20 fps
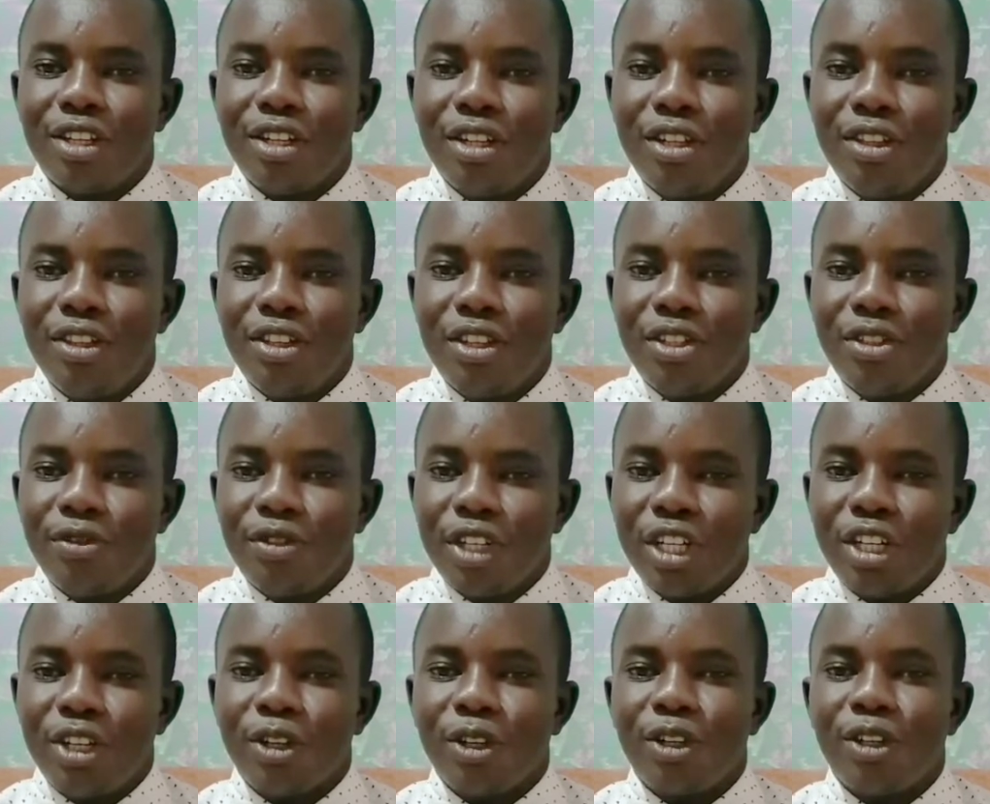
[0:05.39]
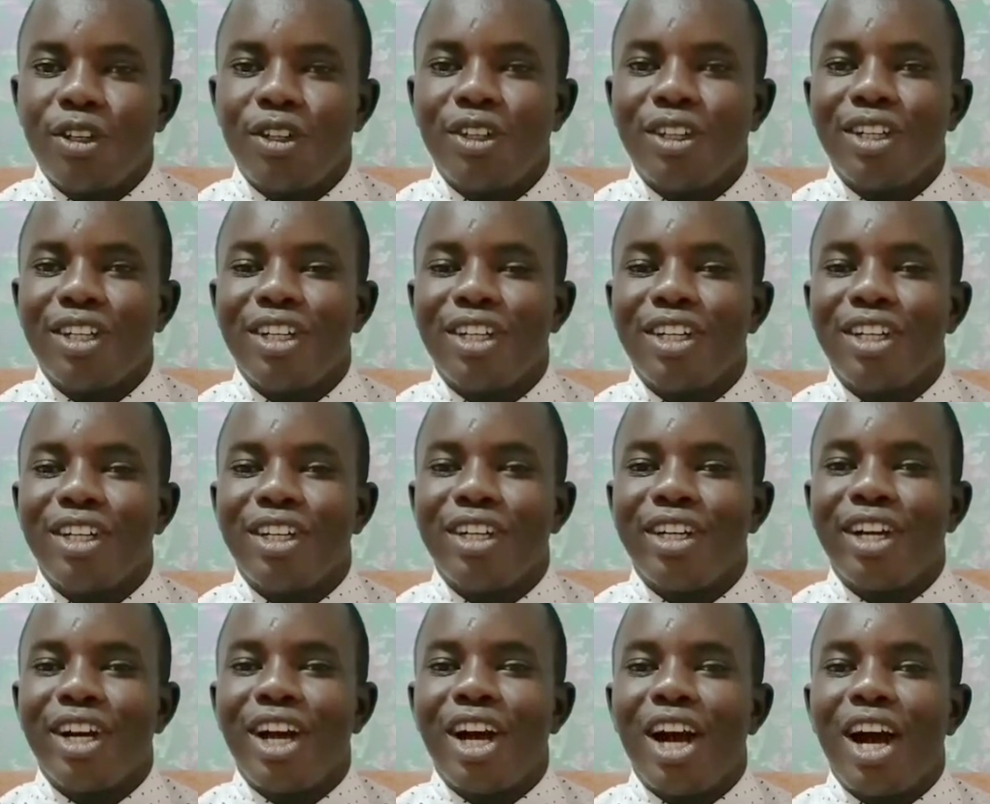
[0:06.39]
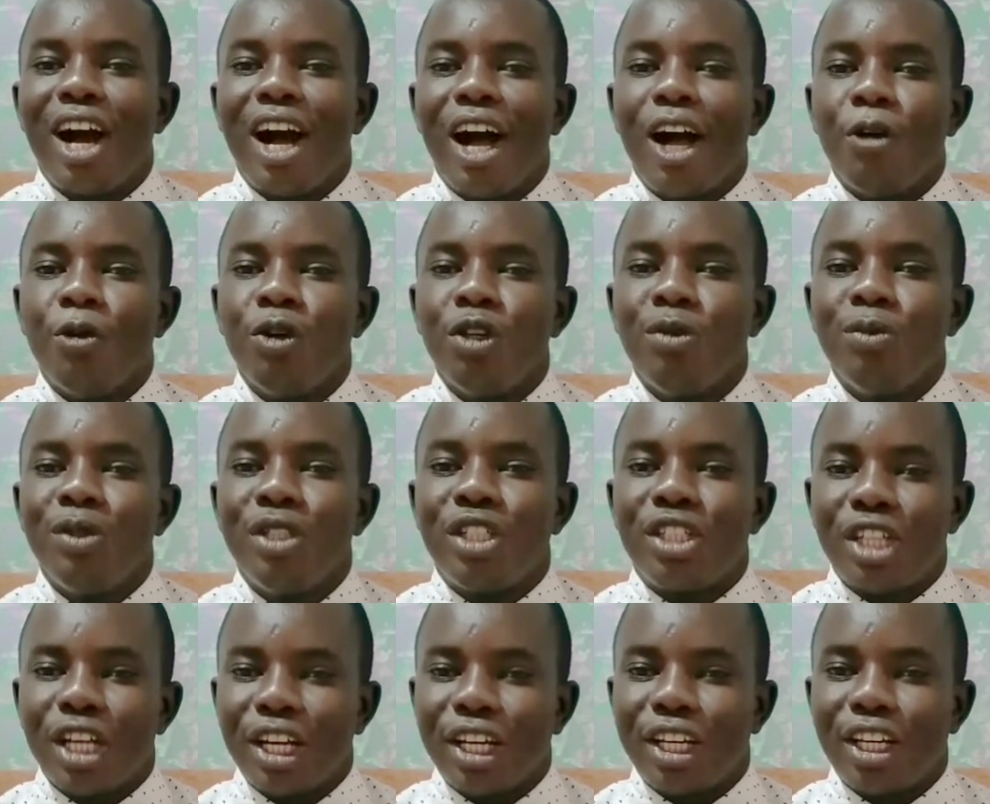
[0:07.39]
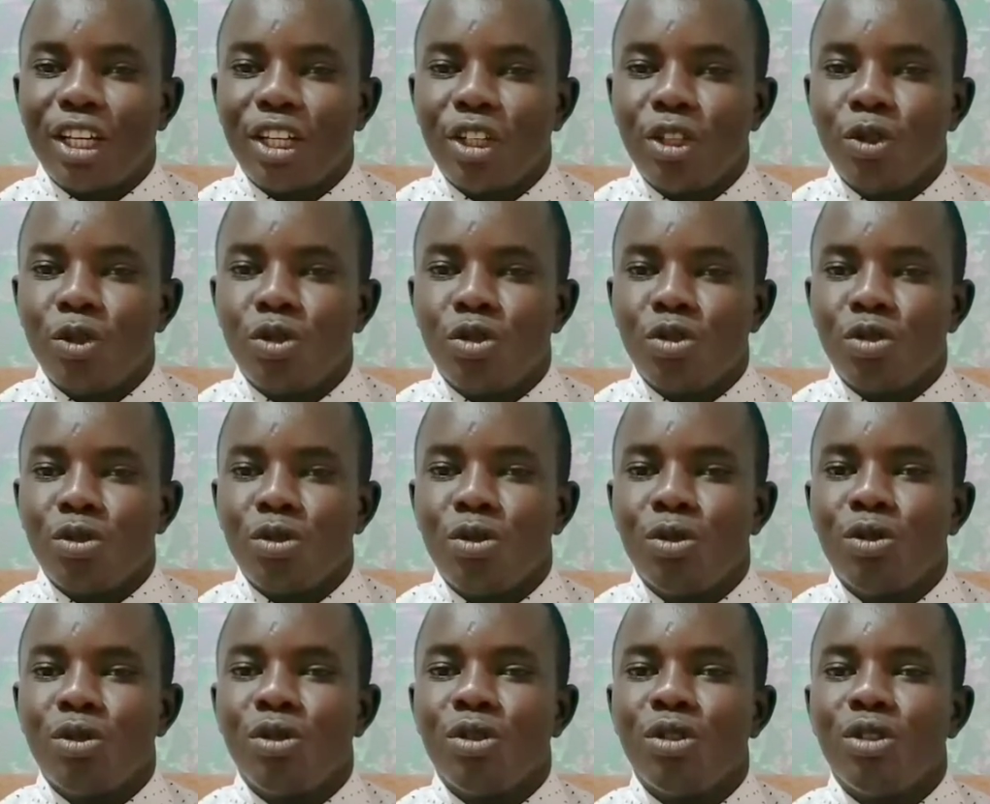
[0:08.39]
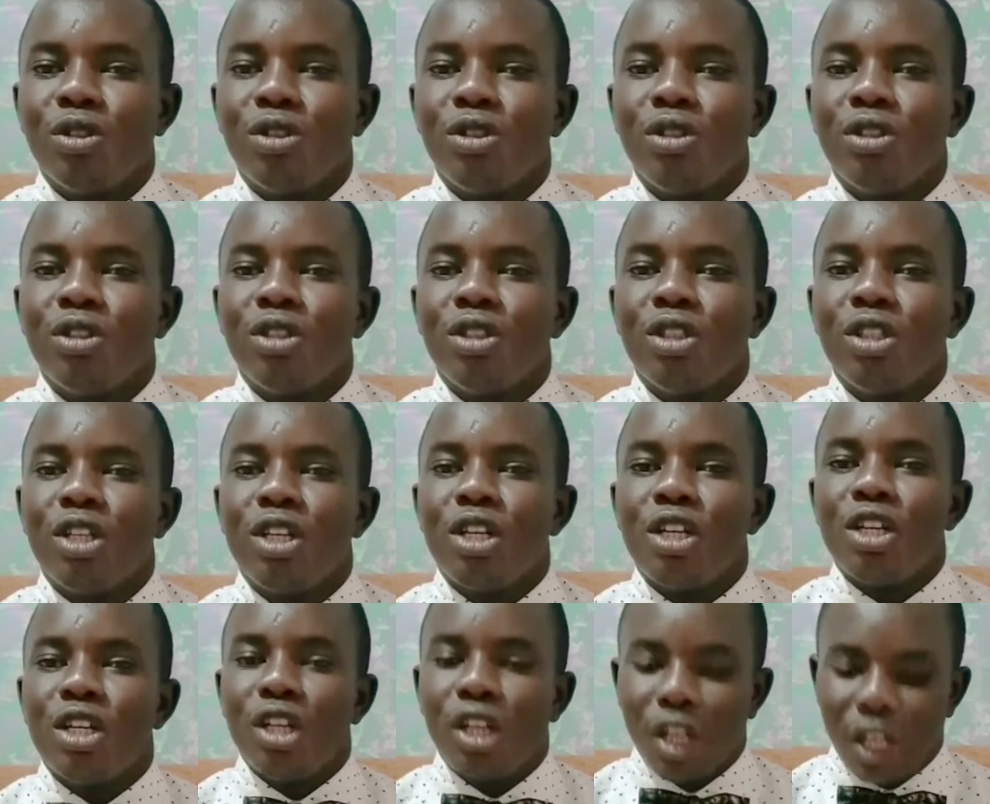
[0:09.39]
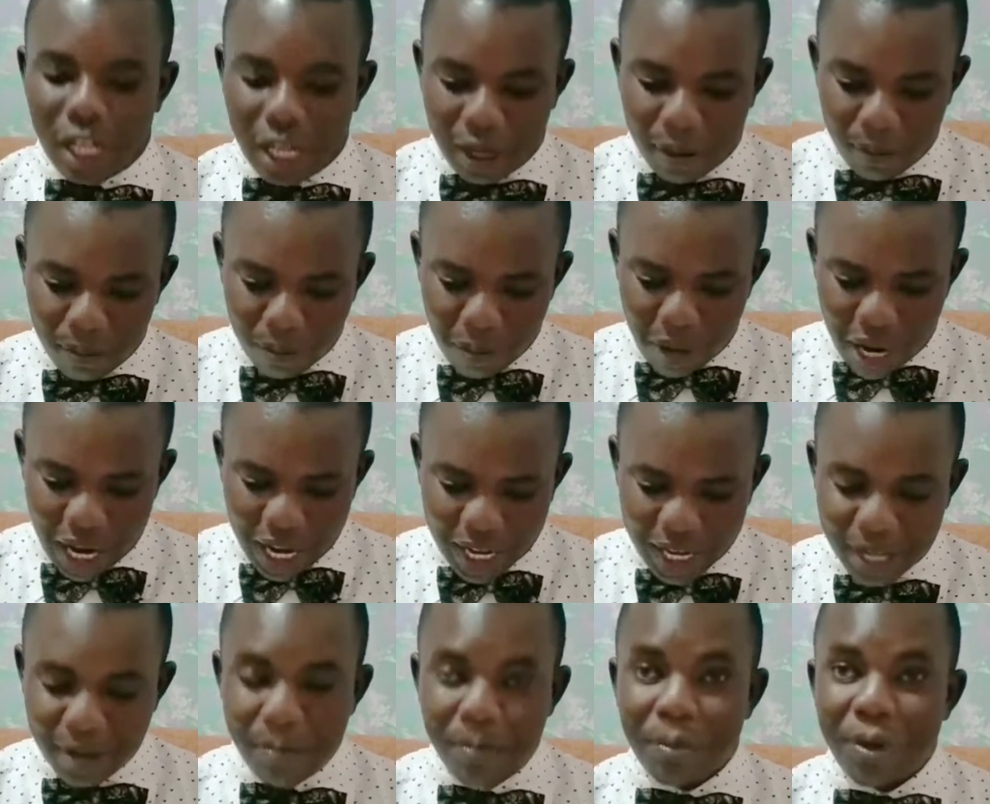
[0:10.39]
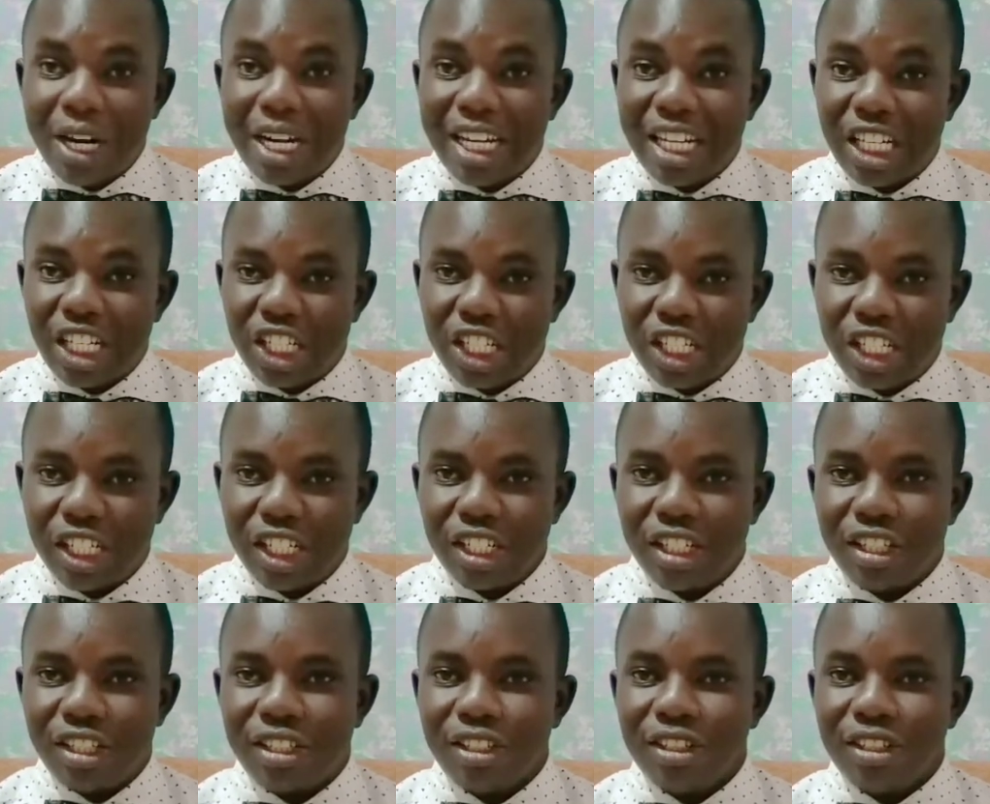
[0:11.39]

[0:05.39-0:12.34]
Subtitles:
In this video, I will be taking you through my prediction